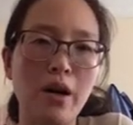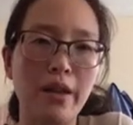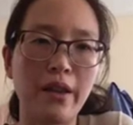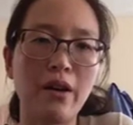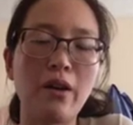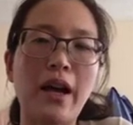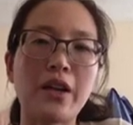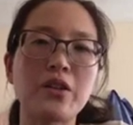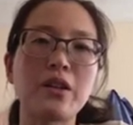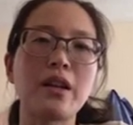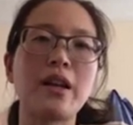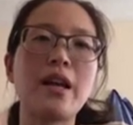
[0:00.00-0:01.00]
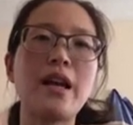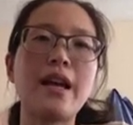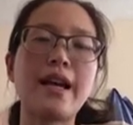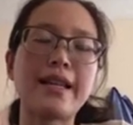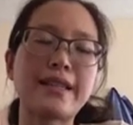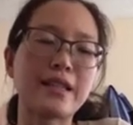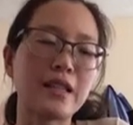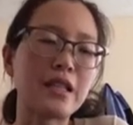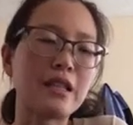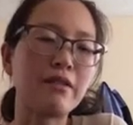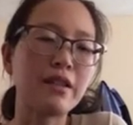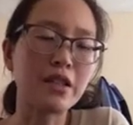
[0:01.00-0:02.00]
or actually is
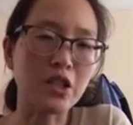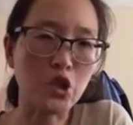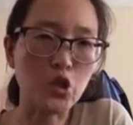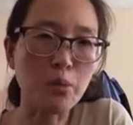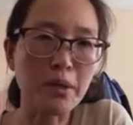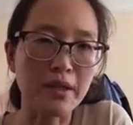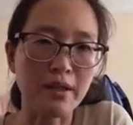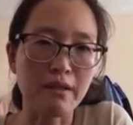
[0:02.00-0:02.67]
evenly distributed,